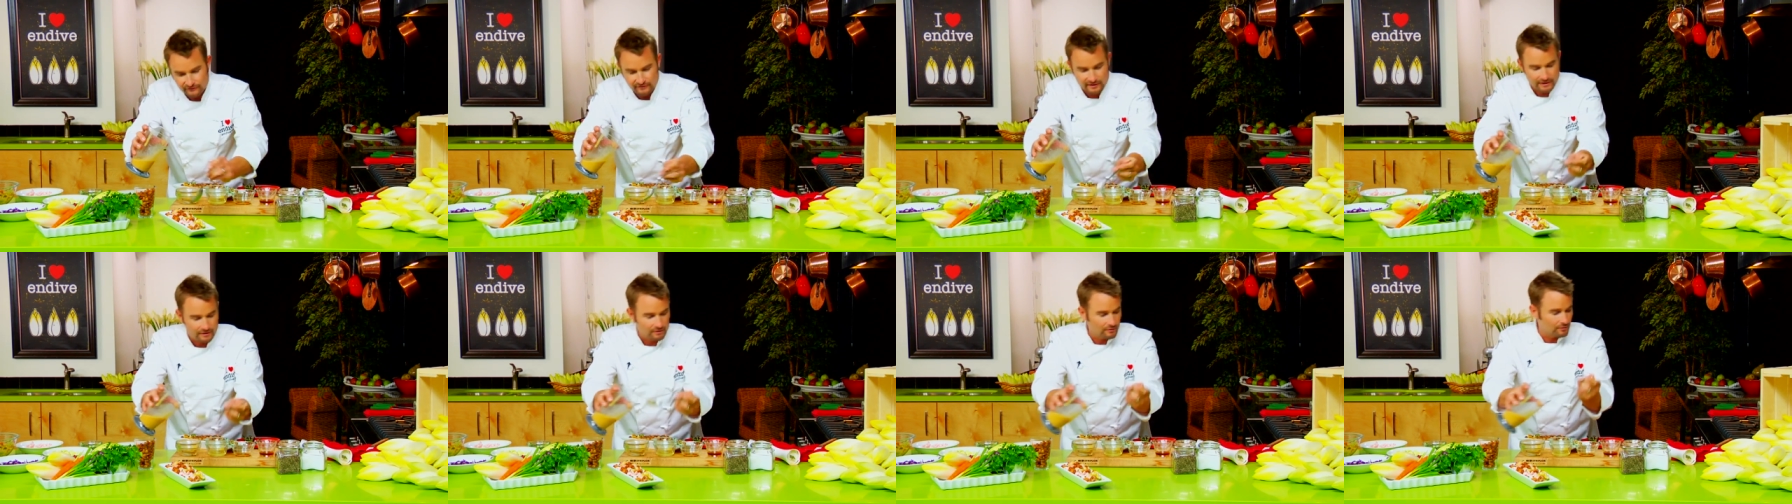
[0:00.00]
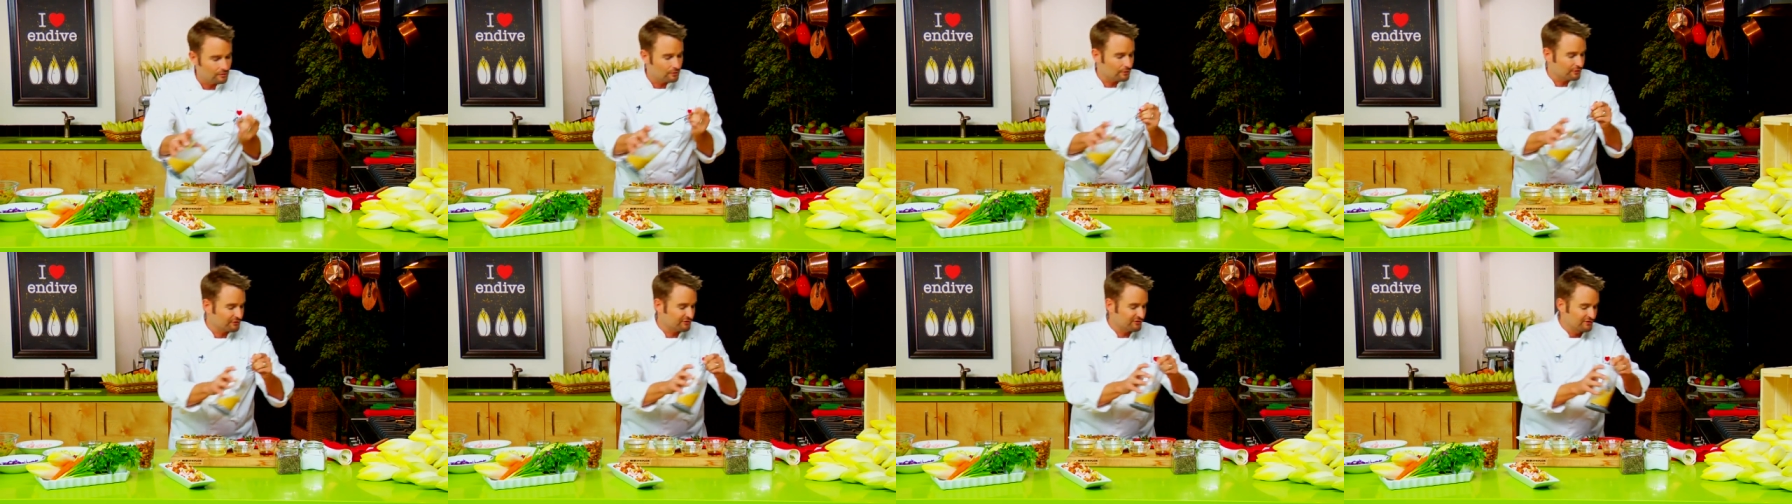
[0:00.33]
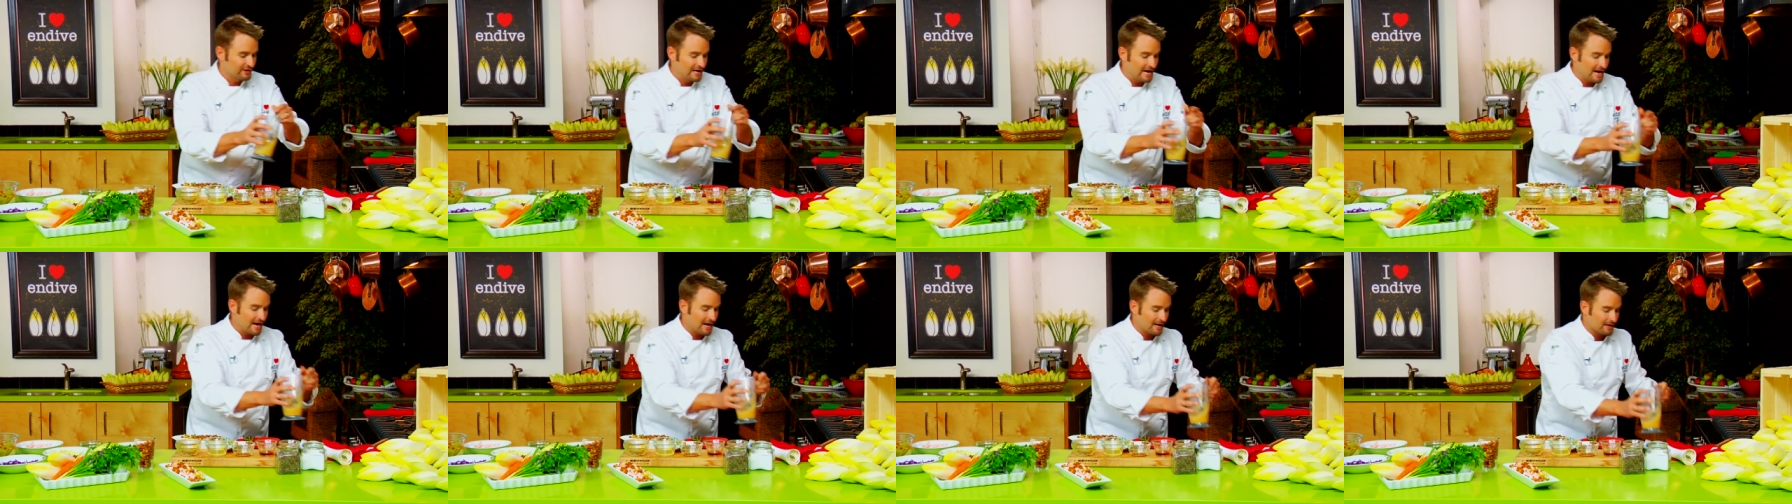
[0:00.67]
dinner, or
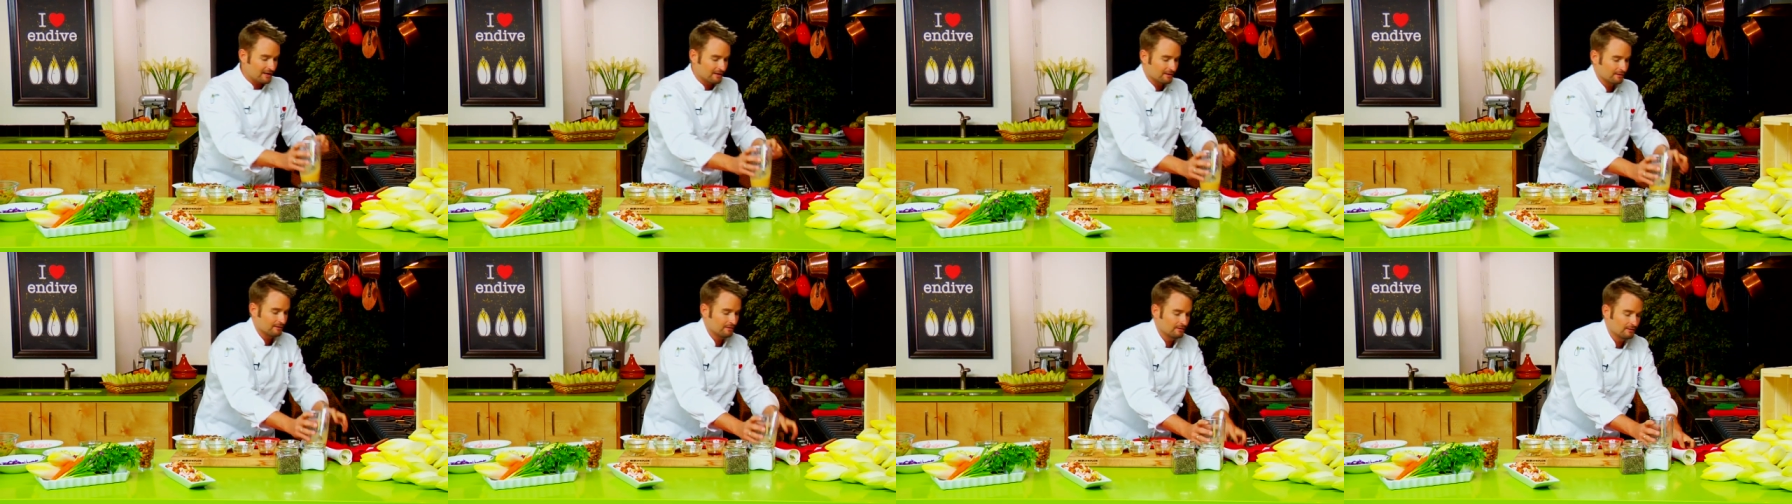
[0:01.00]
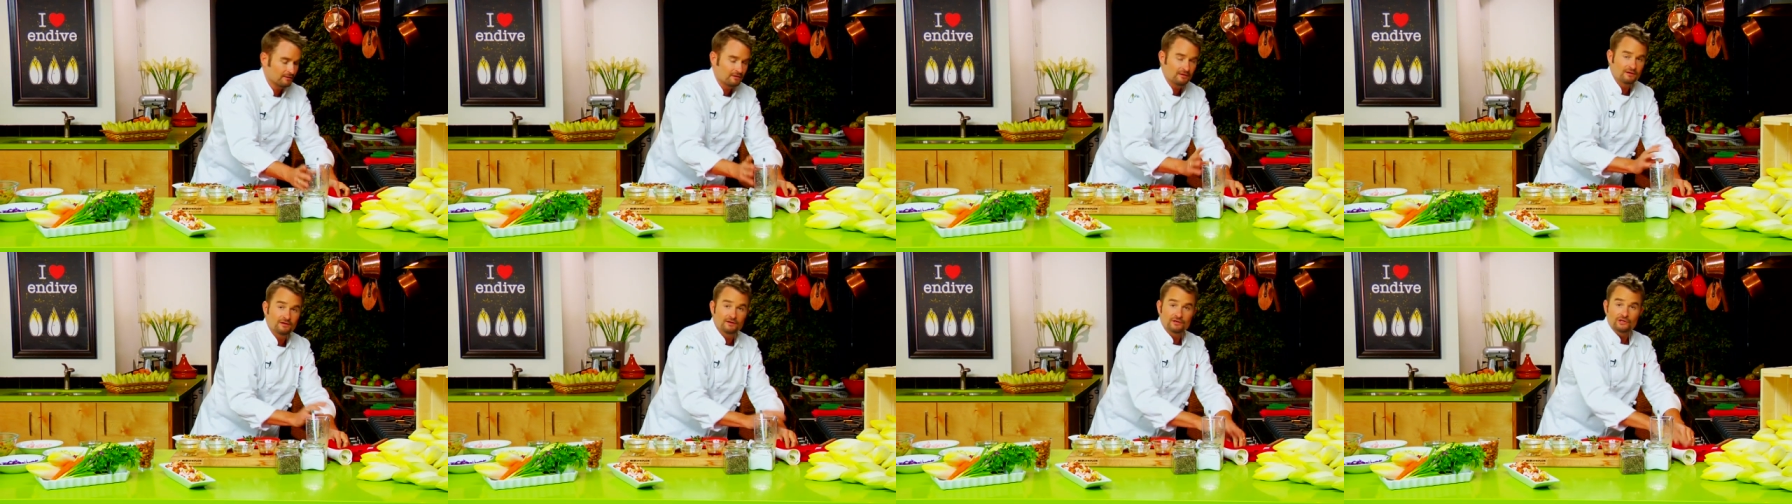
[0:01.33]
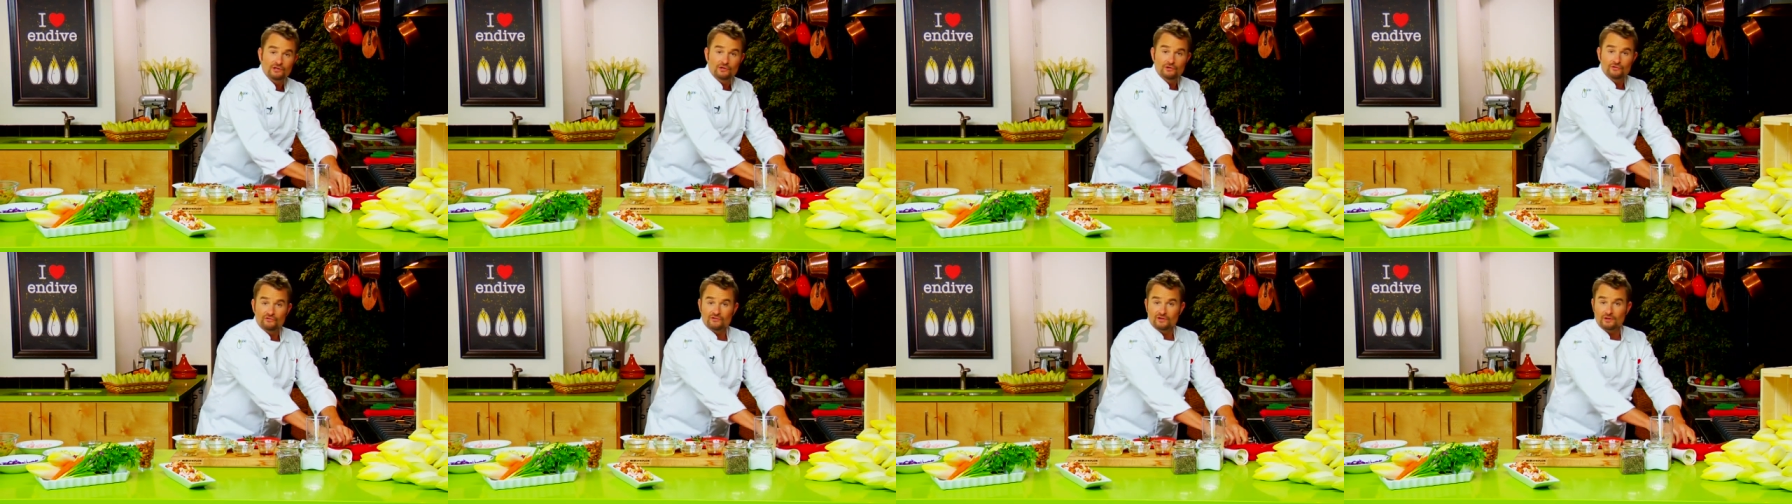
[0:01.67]
snack
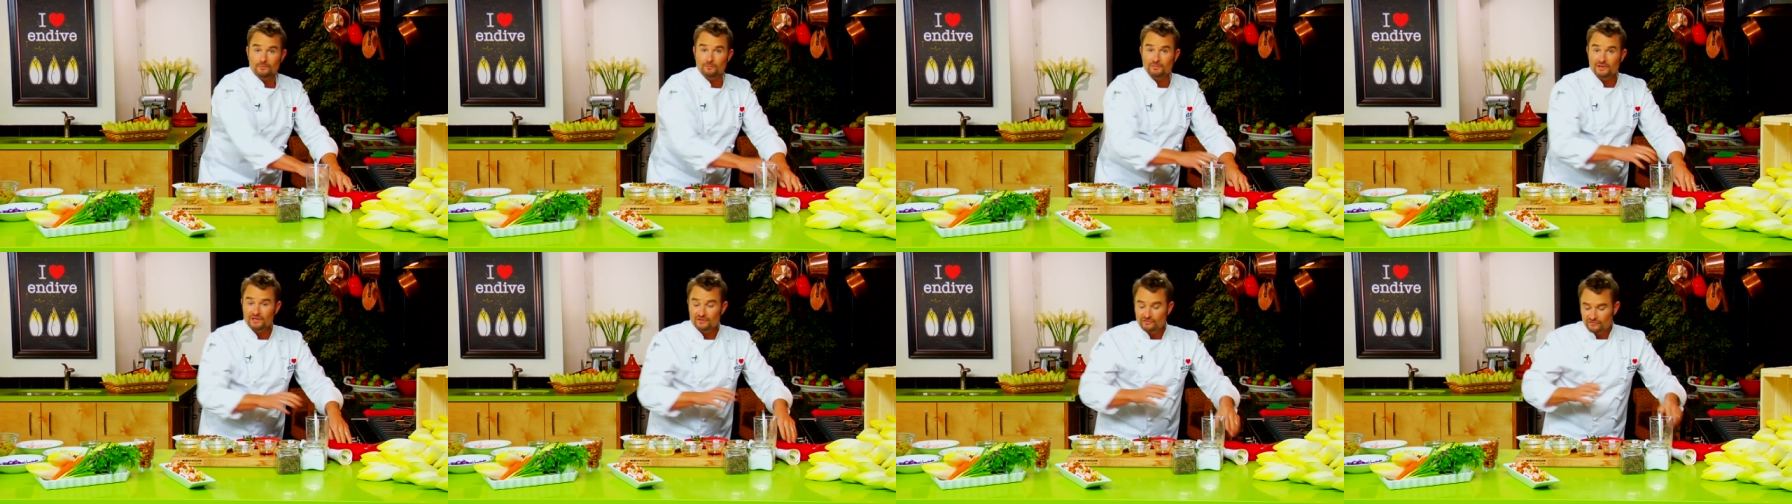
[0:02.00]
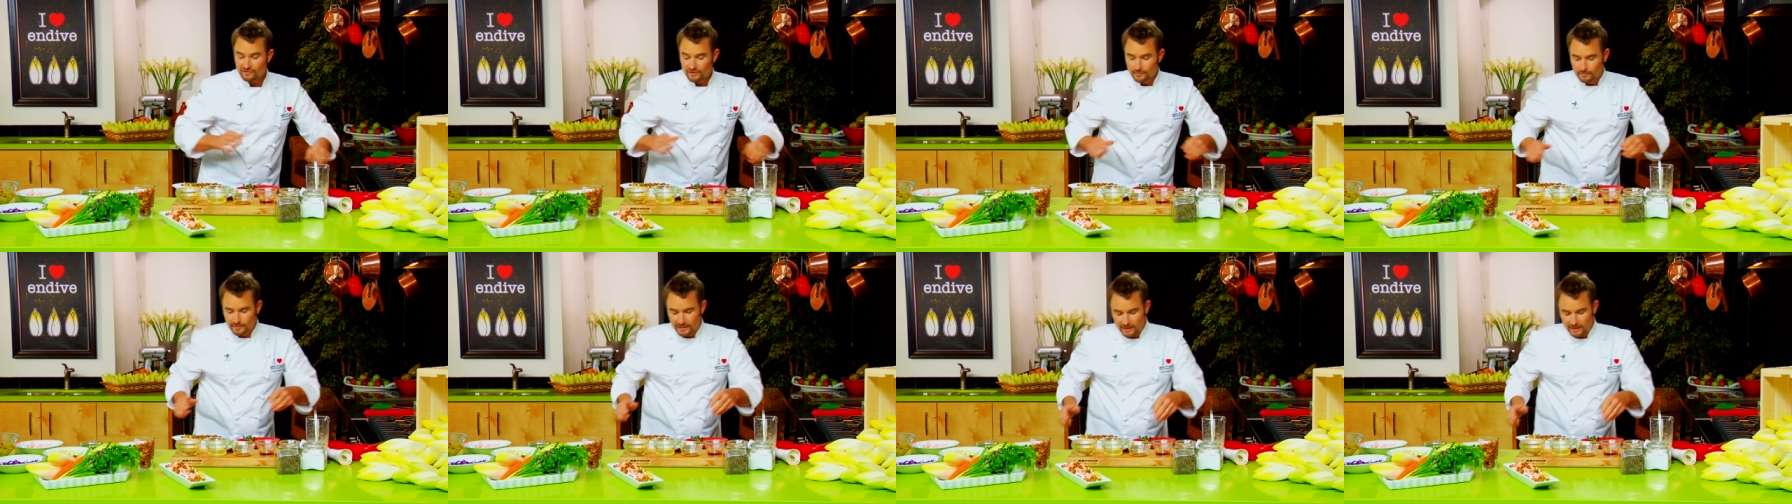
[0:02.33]
using BC